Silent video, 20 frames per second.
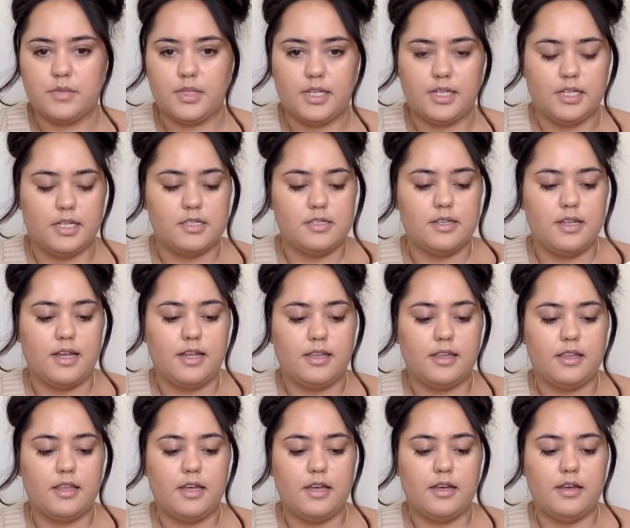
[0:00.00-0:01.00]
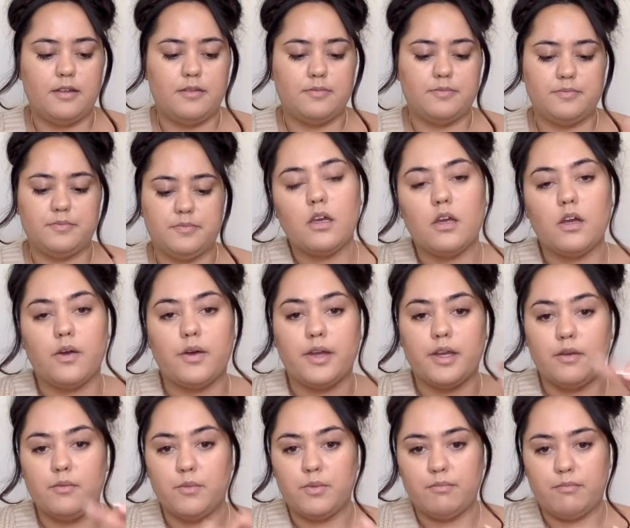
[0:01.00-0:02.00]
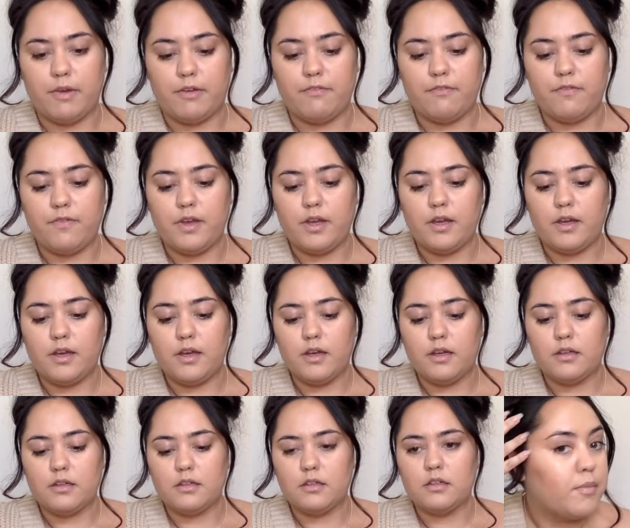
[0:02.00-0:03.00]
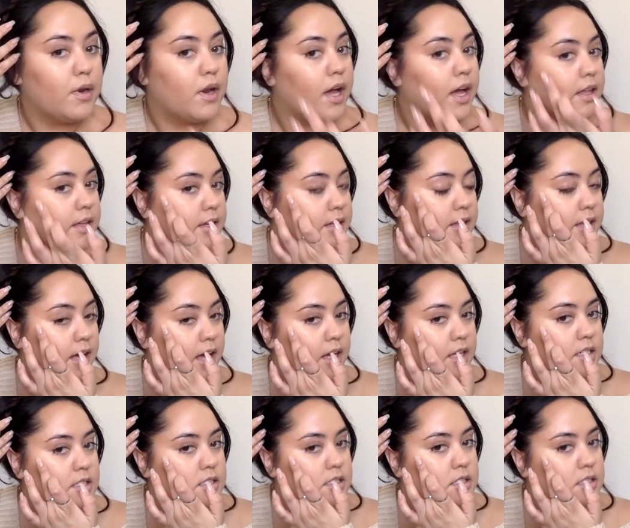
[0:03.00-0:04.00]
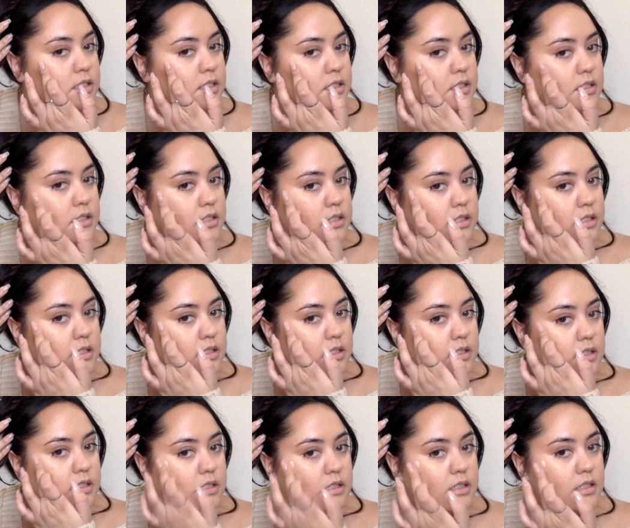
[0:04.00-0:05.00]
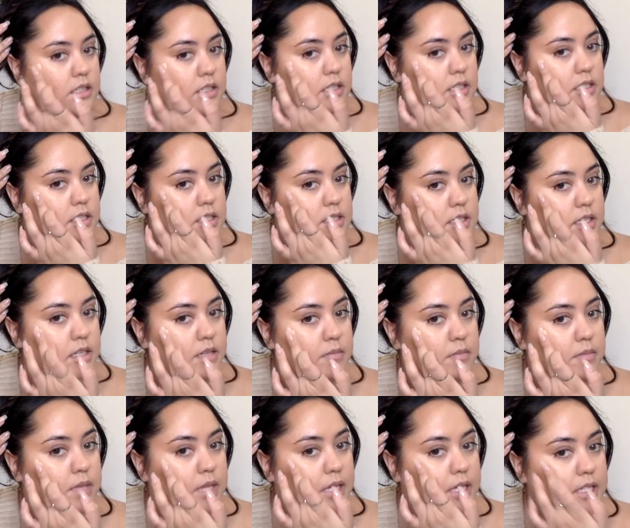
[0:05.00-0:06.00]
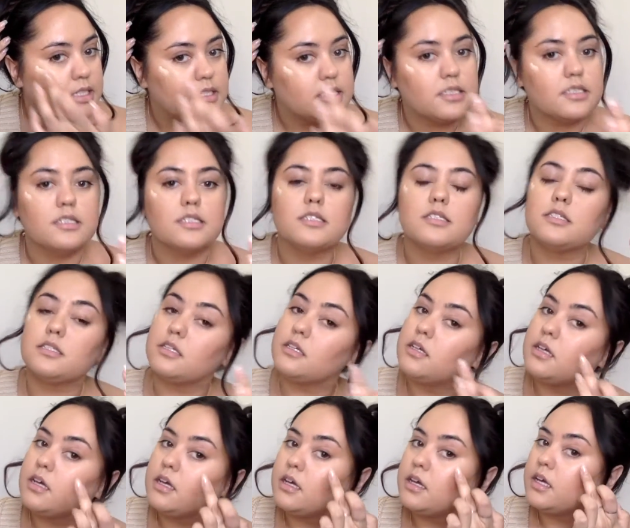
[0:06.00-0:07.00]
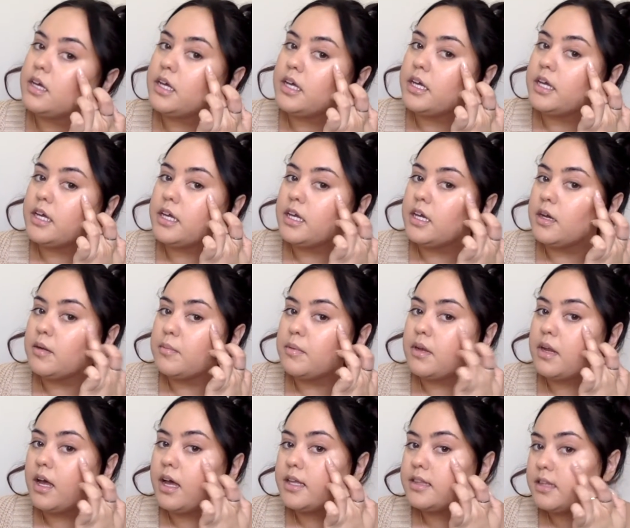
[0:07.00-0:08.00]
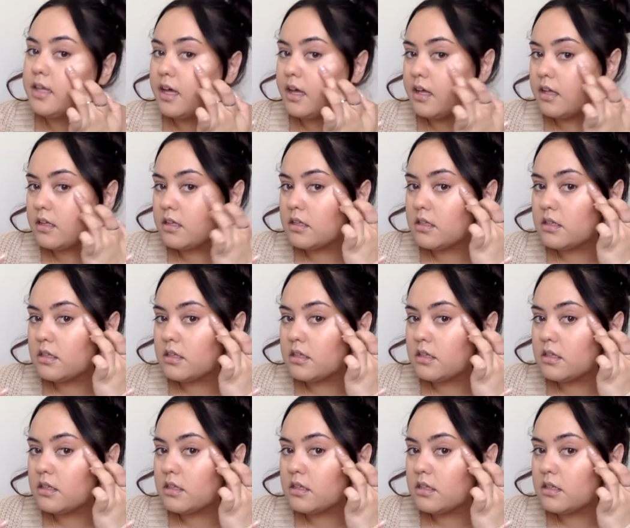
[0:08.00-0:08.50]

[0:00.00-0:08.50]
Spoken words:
Just like that. Going in with my finger, applying that in the same places he applied that.